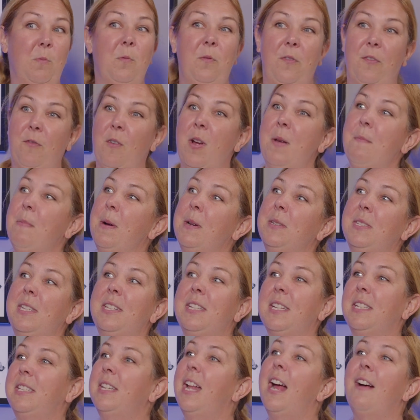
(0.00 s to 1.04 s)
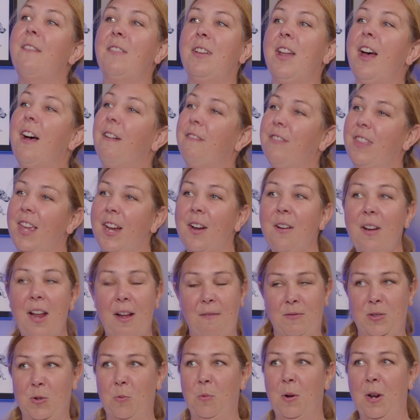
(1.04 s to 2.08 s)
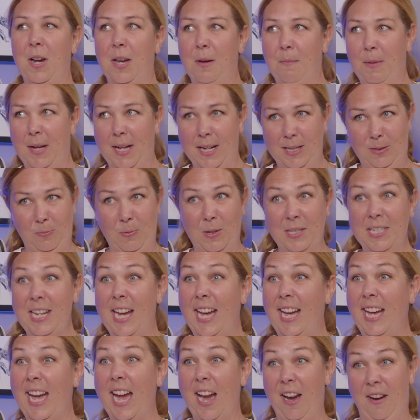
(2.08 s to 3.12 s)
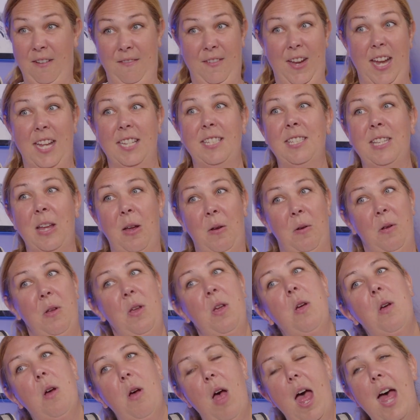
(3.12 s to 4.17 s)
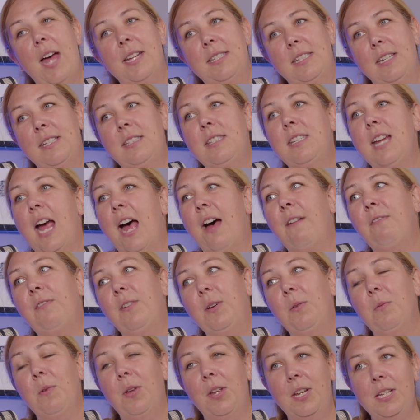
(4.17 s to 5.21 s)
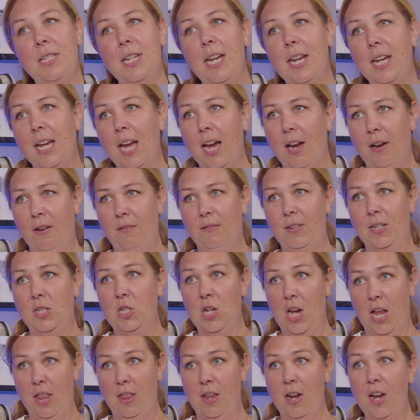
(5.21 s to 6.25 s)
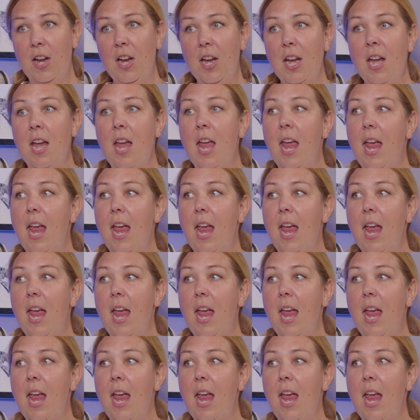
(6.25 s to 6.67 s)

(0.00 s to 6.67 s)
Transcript: one person doesn't have enough they don't have to worry because we'll take care of it so mm-hmm as a staff, we really take care of each other.